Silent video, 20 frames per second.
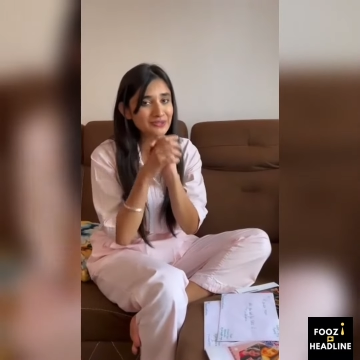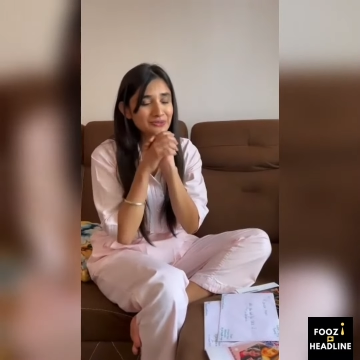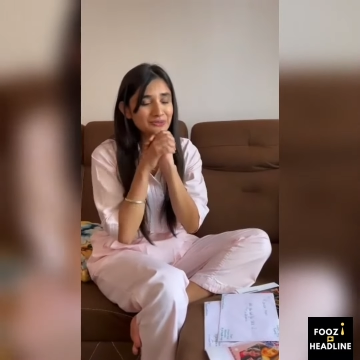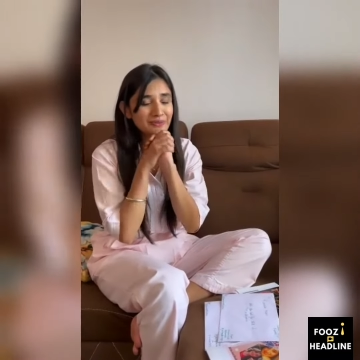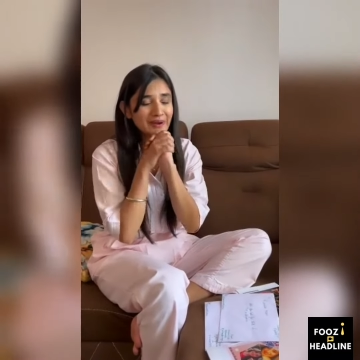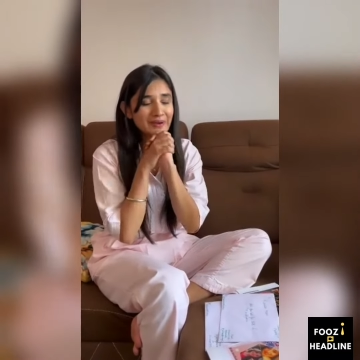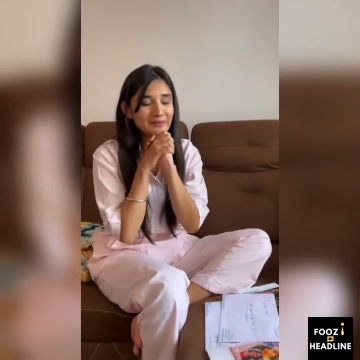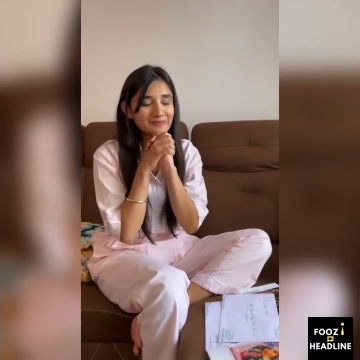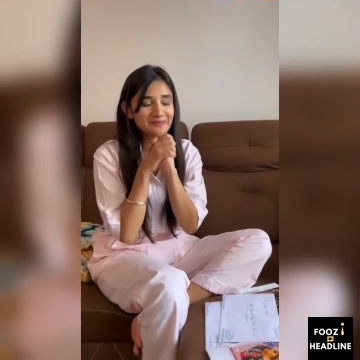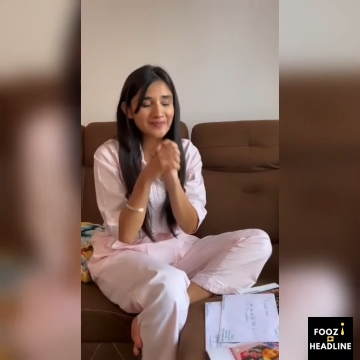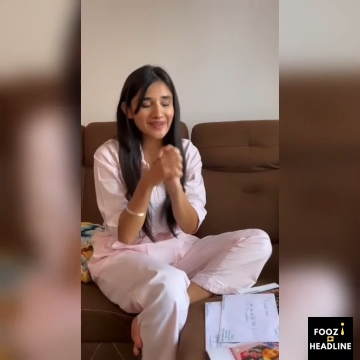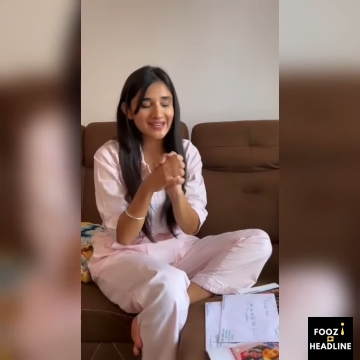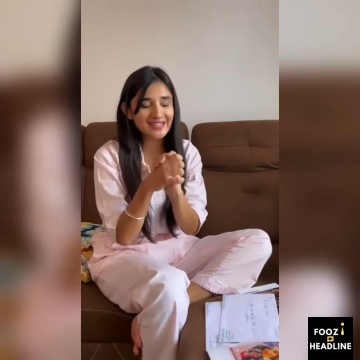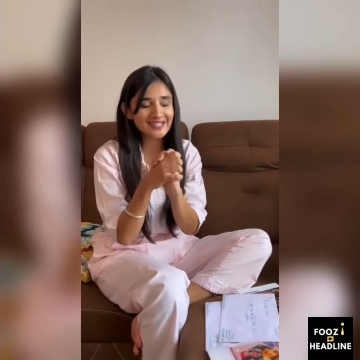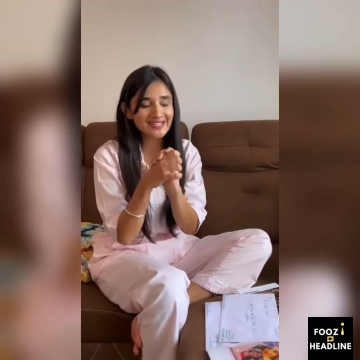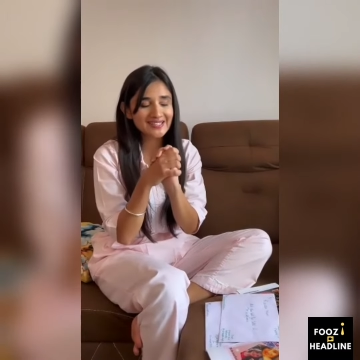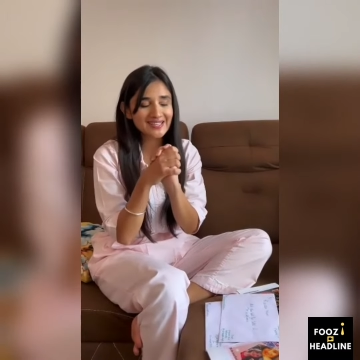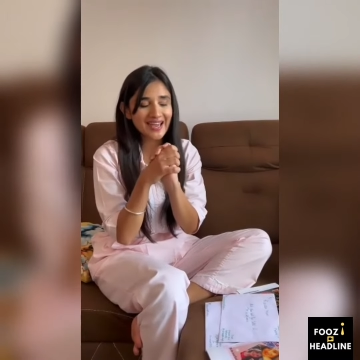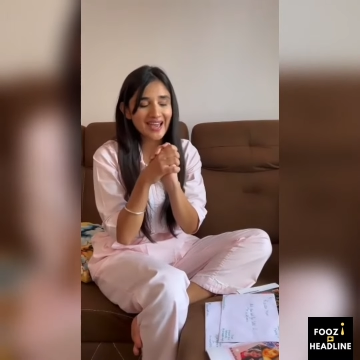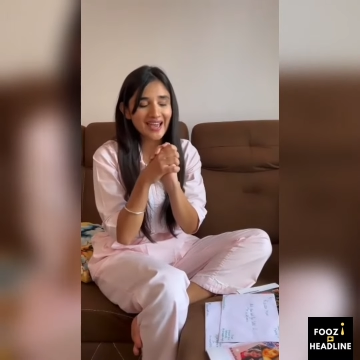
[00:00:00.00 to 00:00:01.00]
do my
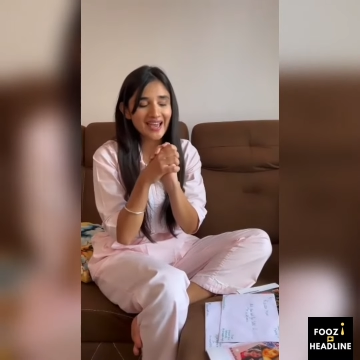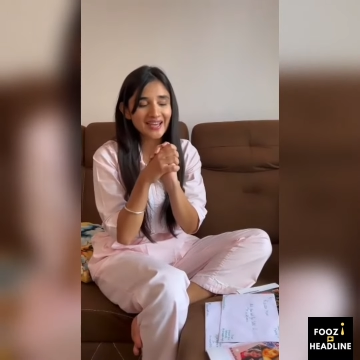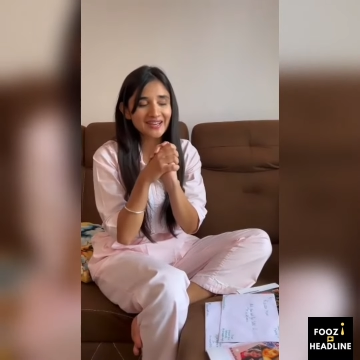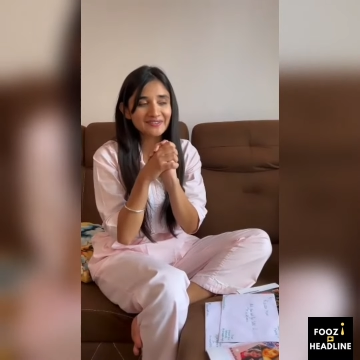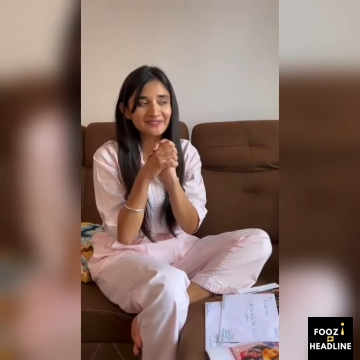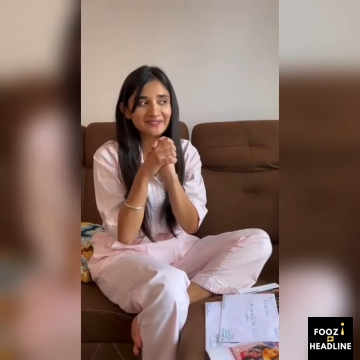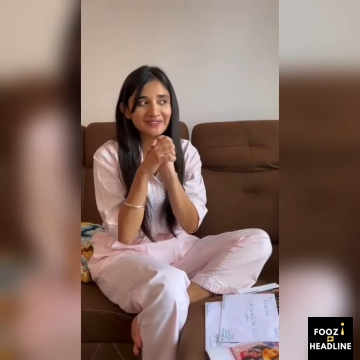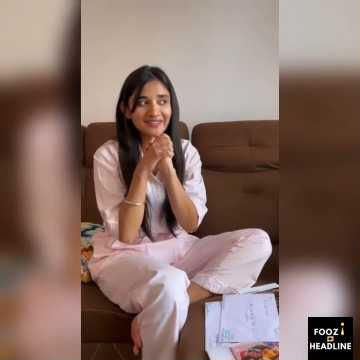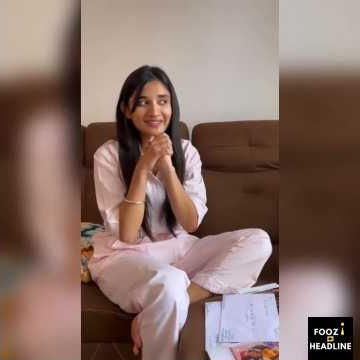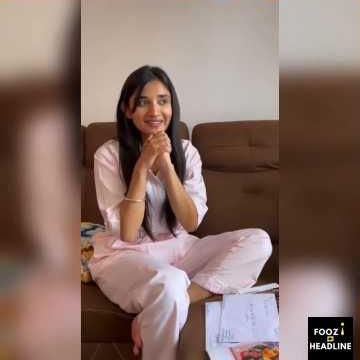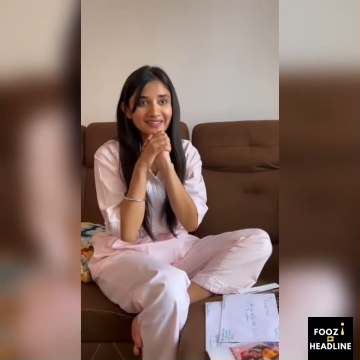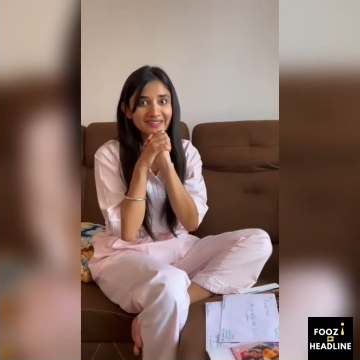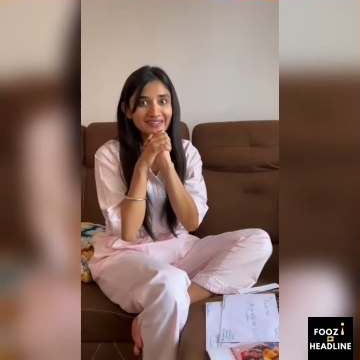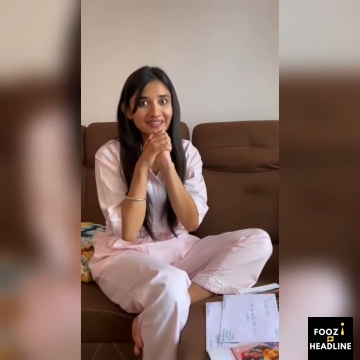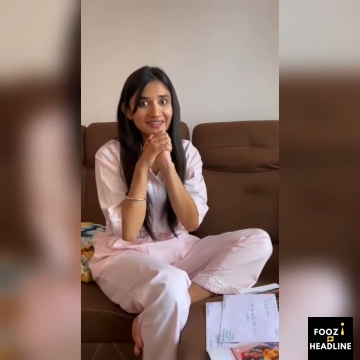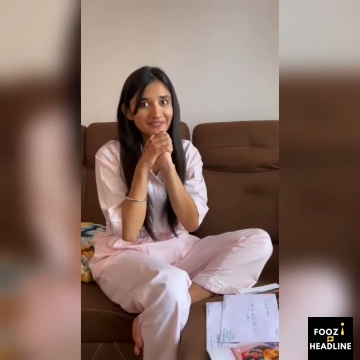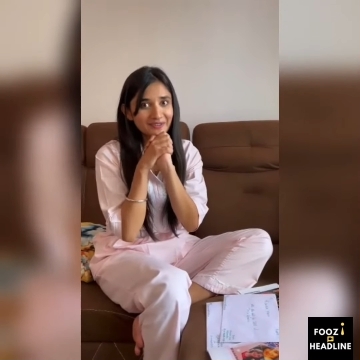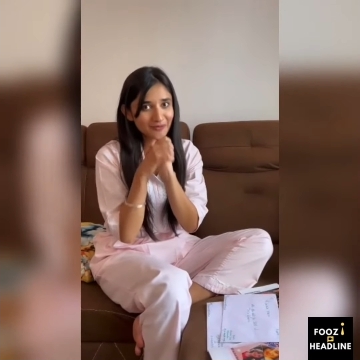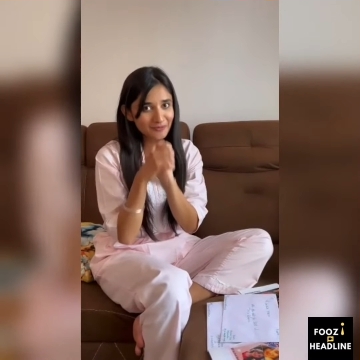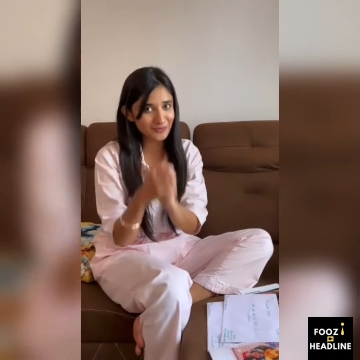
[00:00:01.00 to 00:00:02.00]
best and will
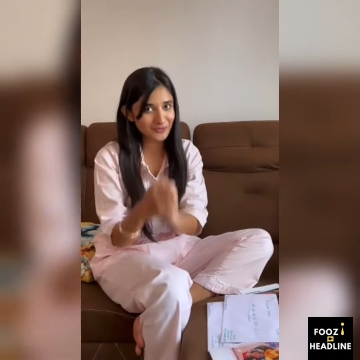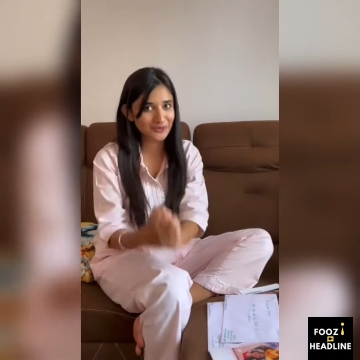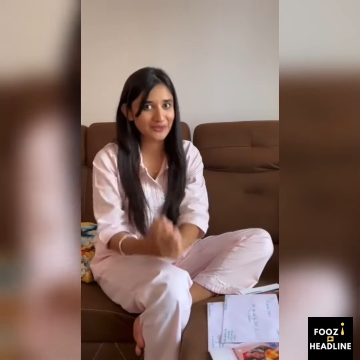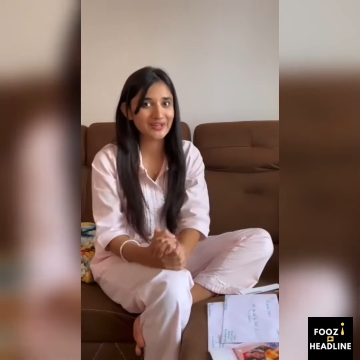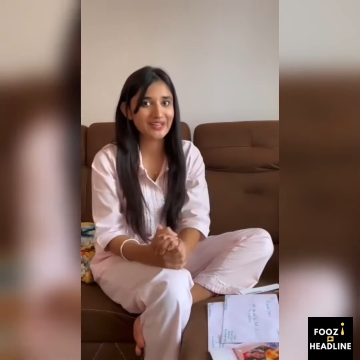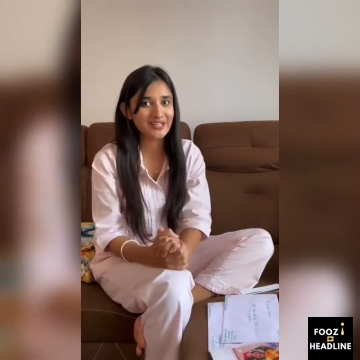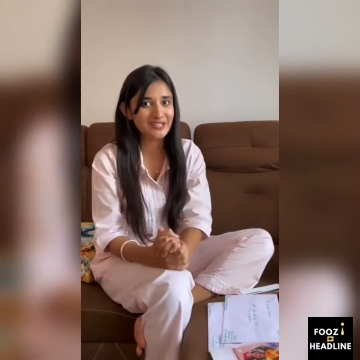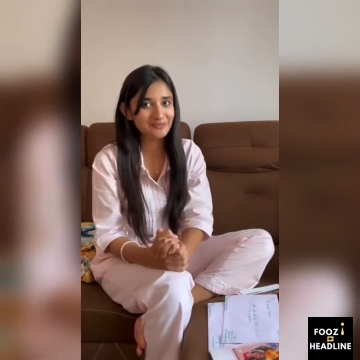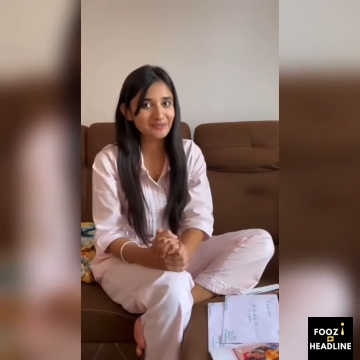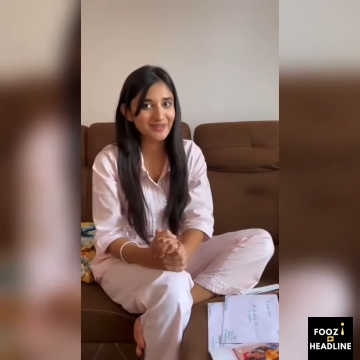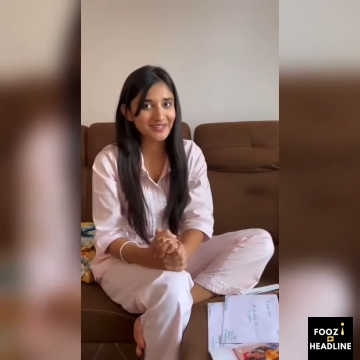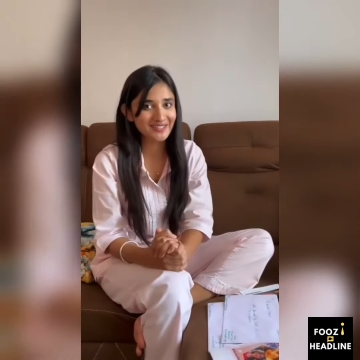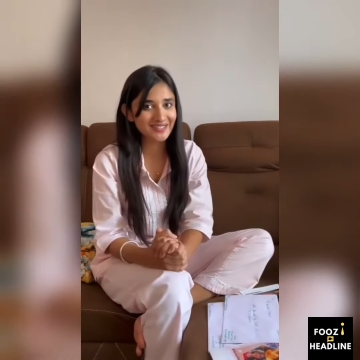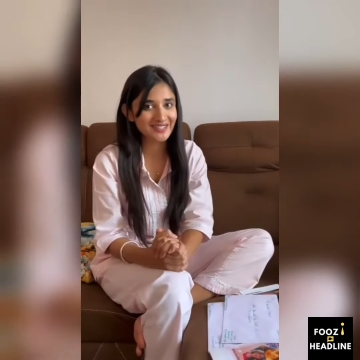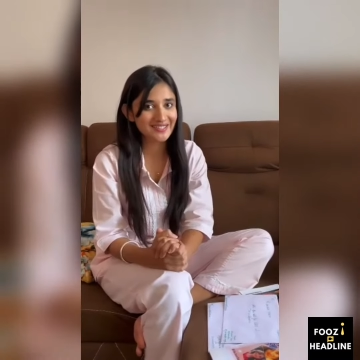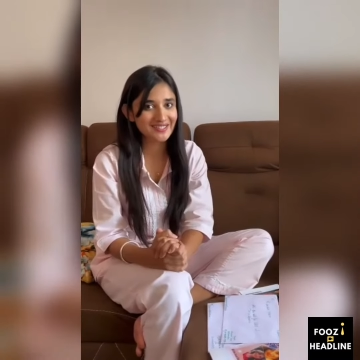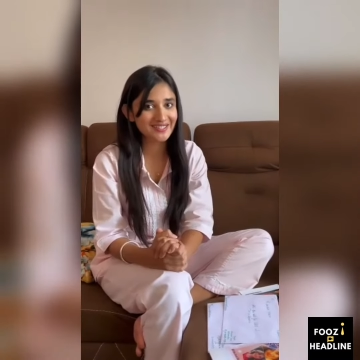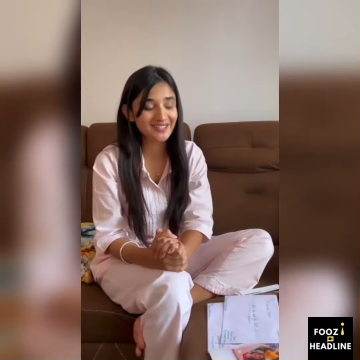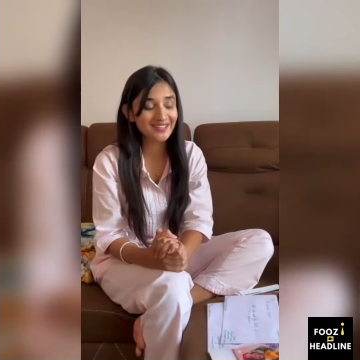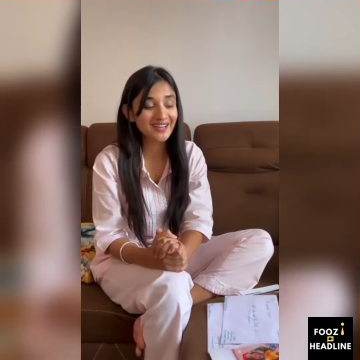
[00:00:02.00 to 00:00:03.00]
live up to your
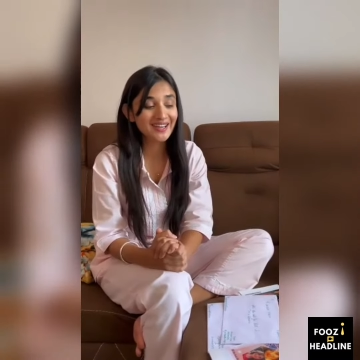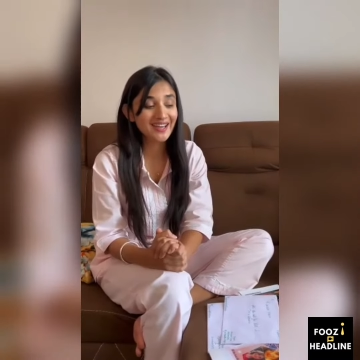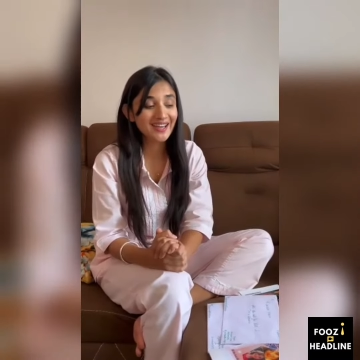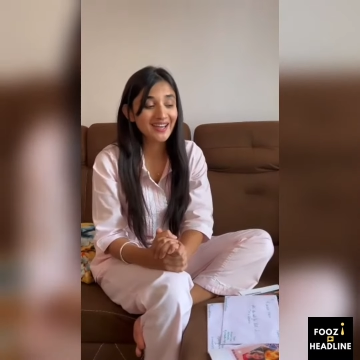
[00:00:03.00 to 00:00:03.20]
expectation.